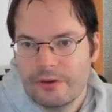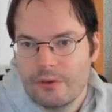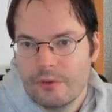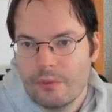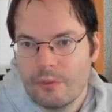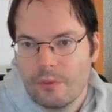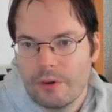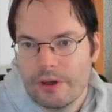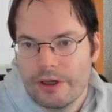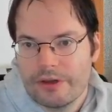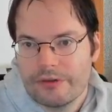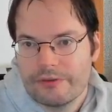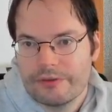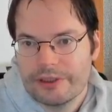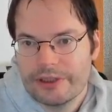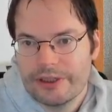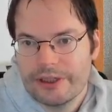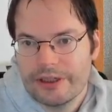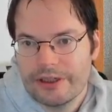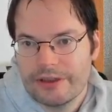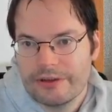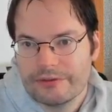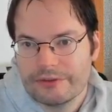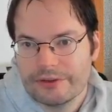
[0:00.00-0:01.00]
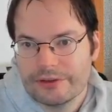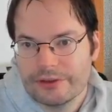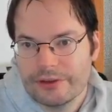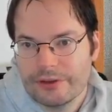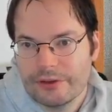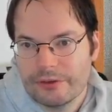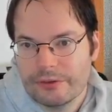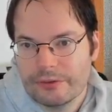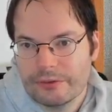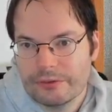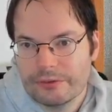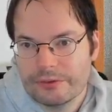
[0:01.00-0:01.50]
where we have a
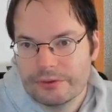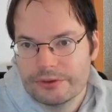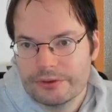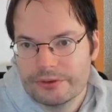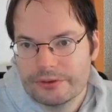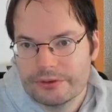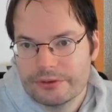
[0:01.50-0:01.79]
node